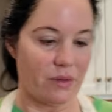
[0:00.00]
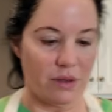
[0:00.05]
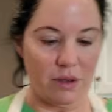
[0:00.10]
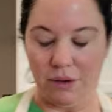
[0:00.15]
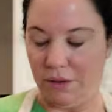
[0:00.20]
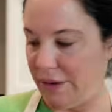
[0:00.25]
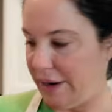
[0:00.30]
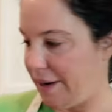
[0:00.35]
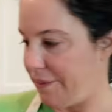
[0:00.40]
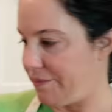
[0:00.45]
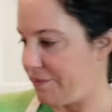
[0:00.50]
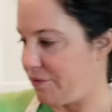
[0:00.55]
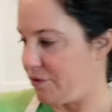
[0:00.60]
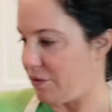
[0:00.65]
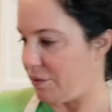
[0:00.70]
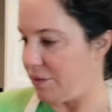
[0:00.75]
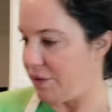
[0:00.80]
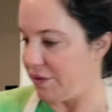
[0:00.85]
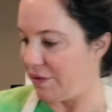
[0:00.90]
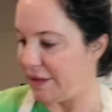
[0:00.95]
All right, so
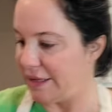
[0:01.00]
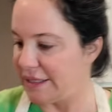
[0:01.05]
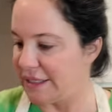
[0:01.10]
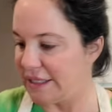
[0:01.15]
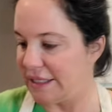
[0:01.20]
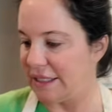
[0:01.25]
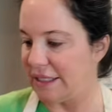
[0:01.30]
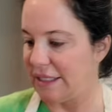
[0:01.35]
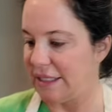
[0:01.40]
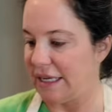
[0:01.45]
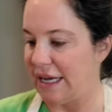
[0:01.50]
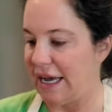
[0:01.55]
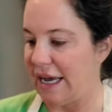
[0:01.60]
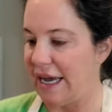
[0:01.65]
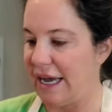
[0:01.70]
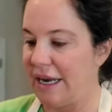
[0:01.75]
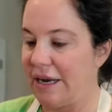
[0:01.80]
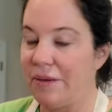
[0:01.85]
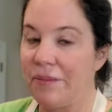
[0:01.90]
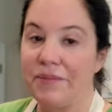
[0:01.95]
I'm putting this to the
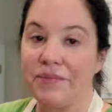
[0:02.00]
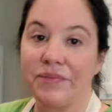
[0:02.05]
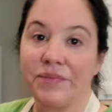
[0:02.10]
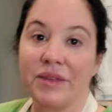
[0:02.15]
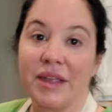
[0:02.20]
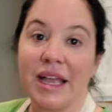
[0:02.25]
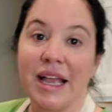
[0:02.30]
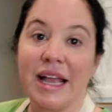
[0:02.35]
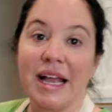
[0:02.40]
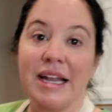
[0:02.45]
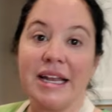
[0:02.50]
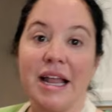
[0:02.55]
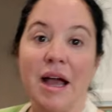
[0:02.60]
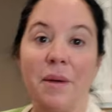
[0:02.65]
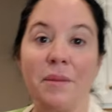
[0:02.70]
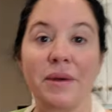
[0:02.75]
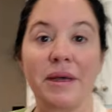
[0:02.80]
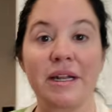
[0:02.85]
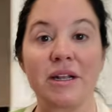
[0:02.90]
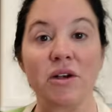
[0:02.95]
side. Now
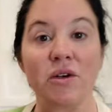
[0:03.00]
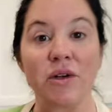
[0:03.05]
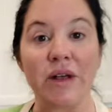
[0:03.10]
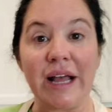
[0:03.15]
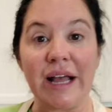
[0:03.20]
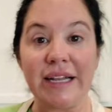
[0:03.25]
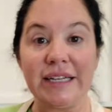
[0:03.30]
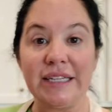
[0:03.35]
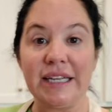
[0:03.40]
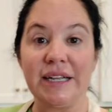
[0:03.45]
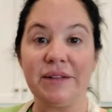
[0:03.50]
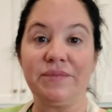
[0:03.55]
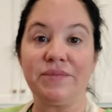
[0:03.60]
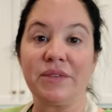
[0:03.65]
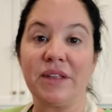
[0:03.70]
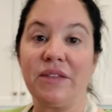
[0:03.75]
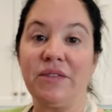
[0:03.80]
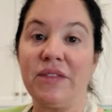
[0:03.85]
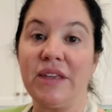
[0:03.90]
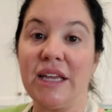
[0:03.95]
I'm gonna go get
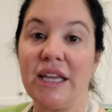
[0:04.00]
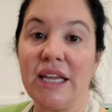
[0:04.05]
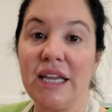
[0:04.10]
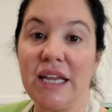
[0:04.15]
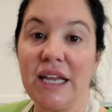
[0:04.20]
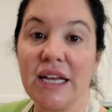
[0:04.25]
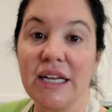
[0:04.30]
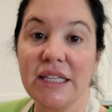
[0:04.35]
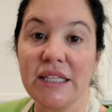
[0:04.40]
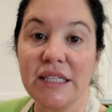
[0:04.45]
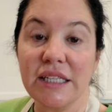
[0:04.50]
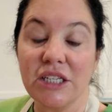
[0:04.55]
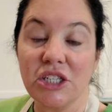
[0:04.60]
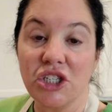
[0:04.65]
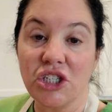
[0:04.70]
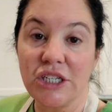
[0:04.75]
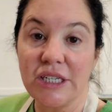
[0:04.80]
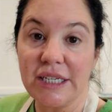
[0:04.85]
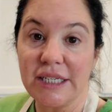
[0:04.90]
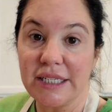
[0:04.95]
the
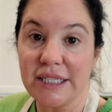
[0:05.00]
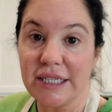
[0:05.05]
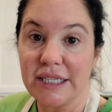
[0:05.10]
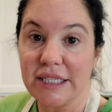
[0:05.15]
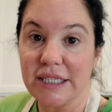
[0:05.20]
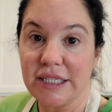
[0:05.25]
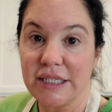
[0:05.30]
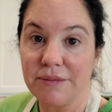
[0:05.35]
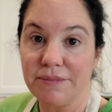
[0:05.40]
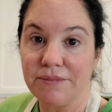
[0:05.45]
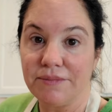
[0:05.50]
cheeses.